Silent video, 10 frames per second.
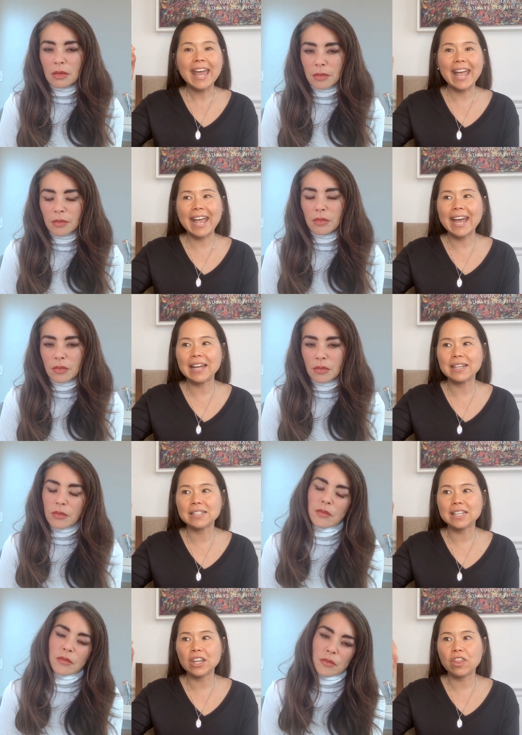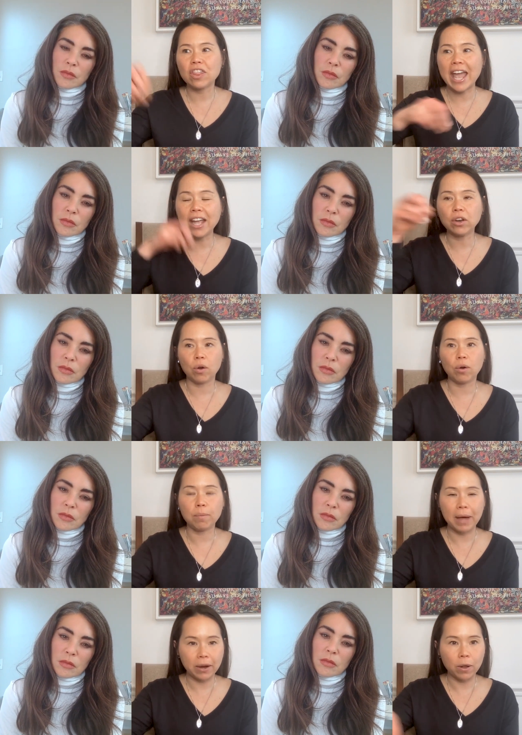Speaker 1: and they
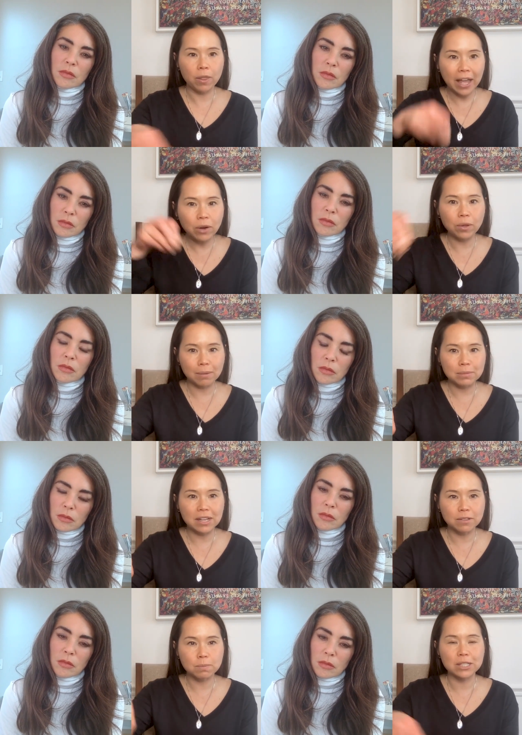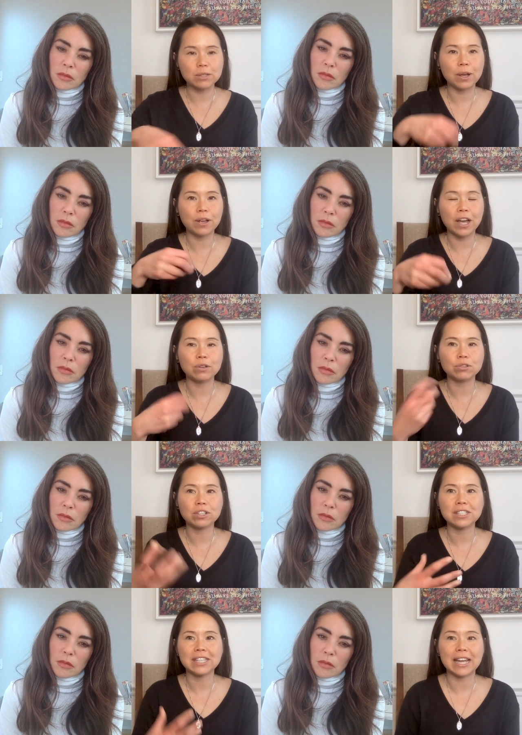know better. They know themselves best. So I, I
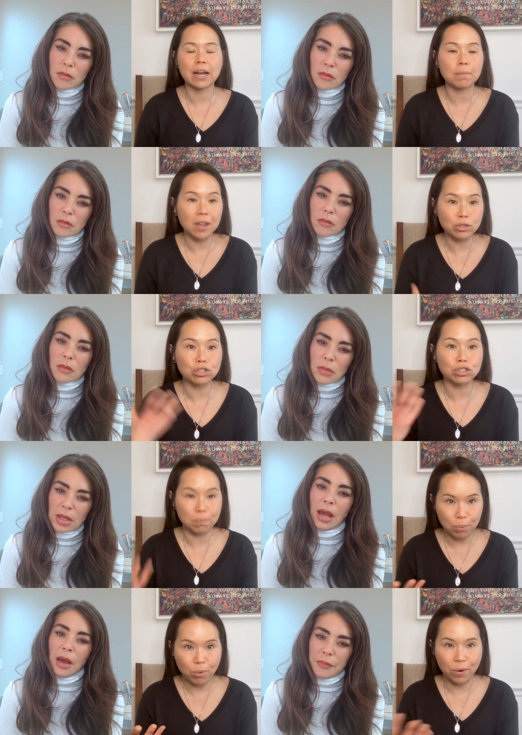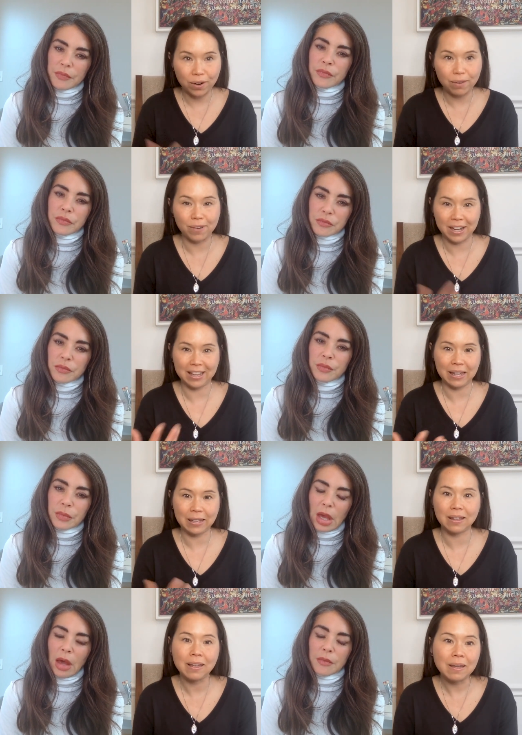usually say like I'm there to support, yeah. right?
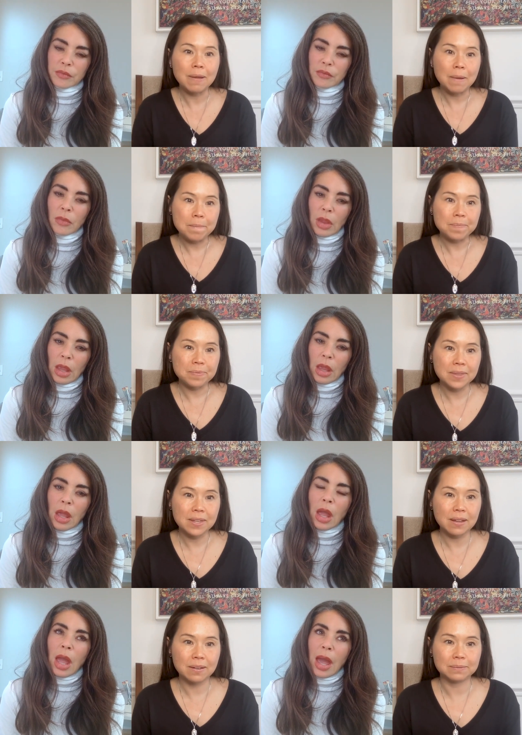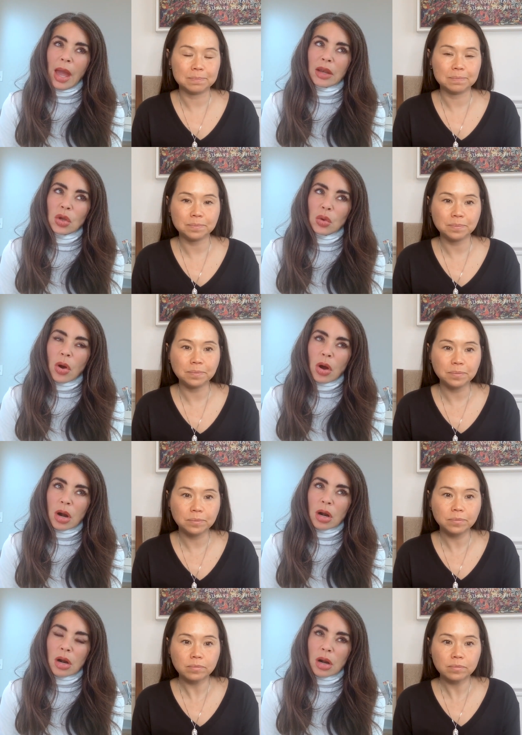Like
Speaker 2: Yeah. And you
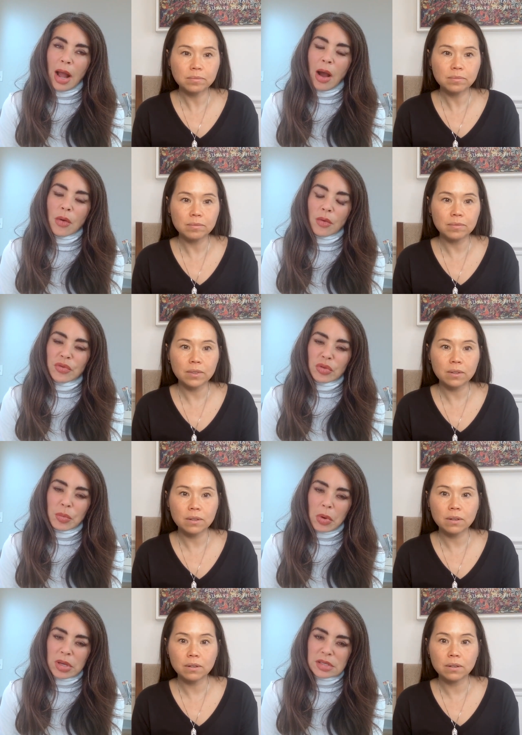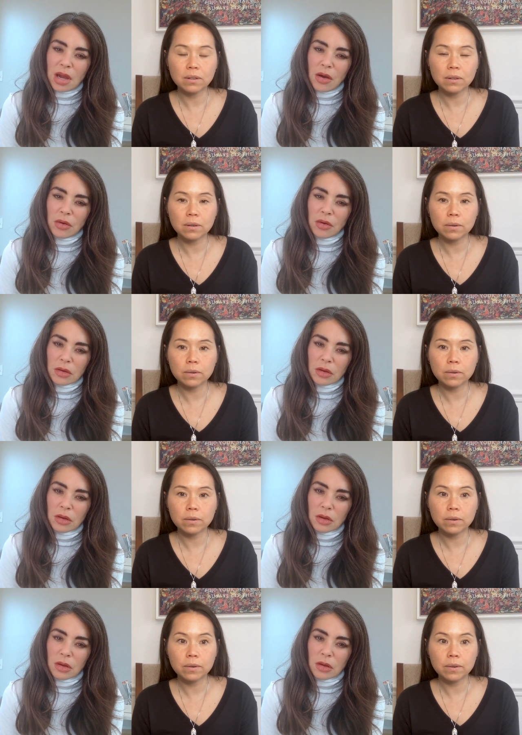are how old are the boys now?
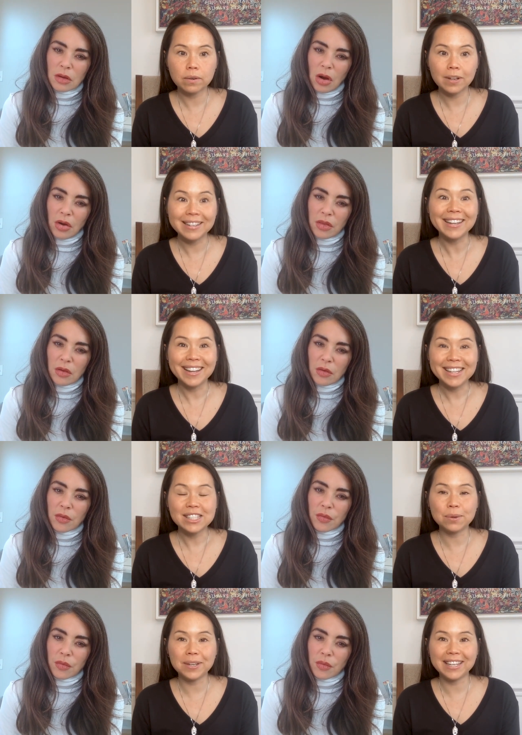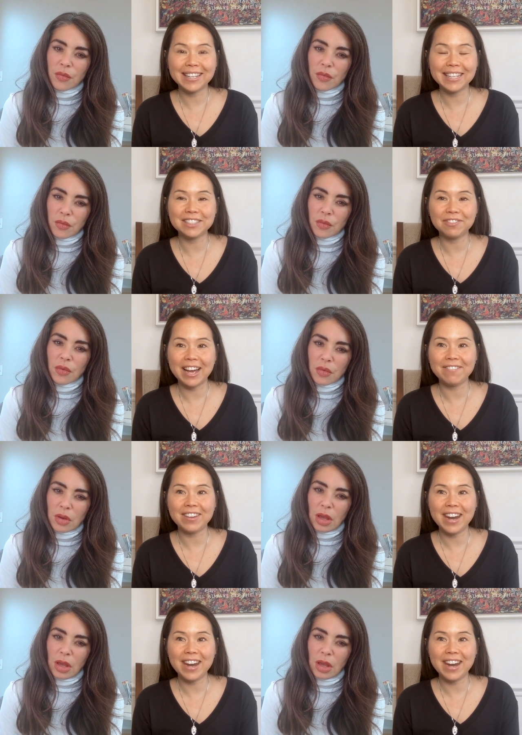
Speaker 1: So Killian's five